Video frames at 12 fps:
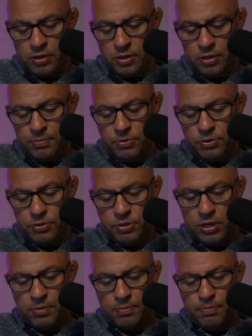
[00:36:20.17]
Let's
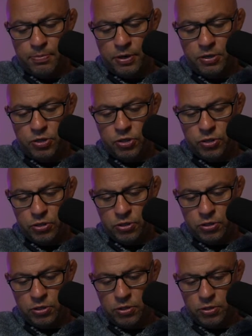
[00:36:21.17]

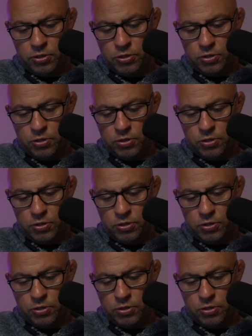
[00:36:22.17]
temperature.